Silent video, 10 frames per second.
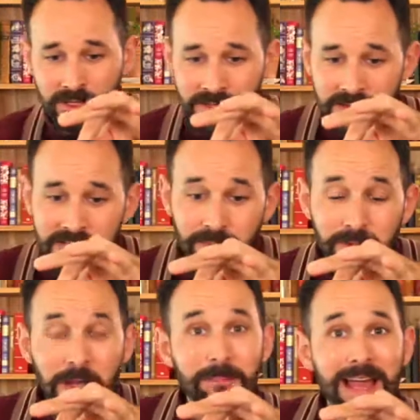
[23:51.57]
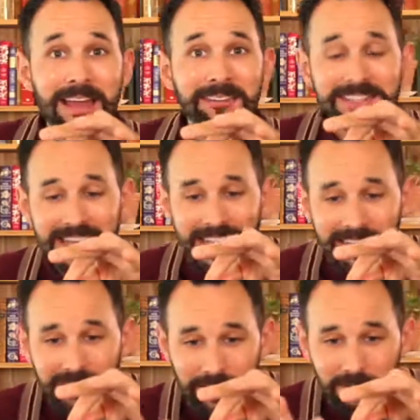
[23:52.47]
So we are bound
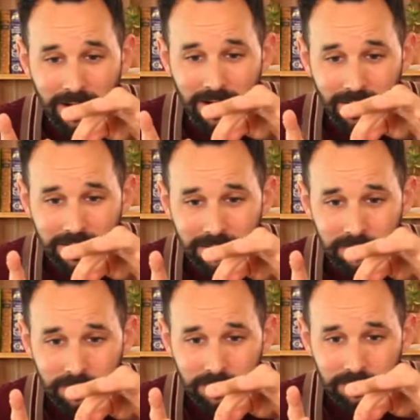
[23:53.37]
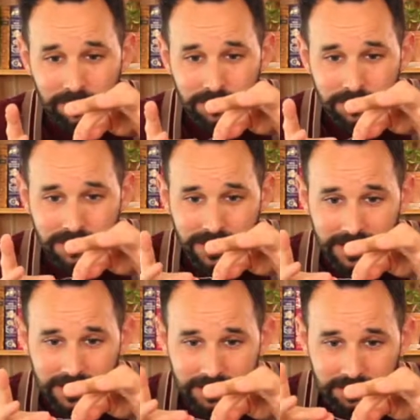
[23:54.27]
together by all of those
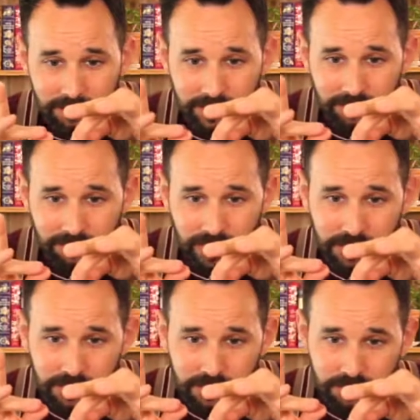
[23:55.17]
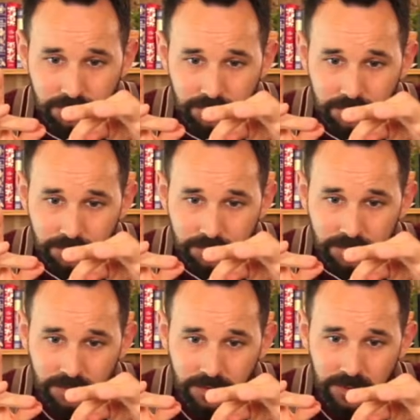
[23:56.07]
things that we find true.
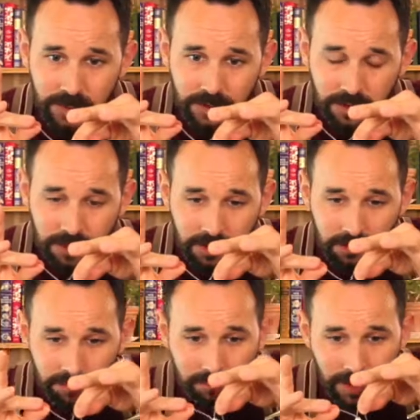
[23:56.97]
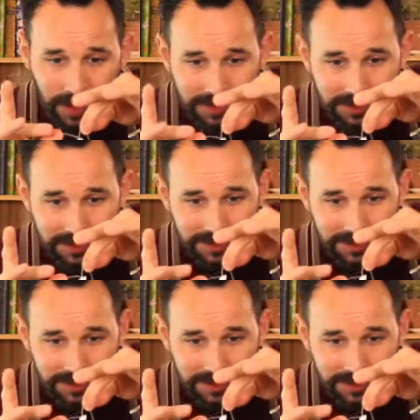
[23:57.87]
But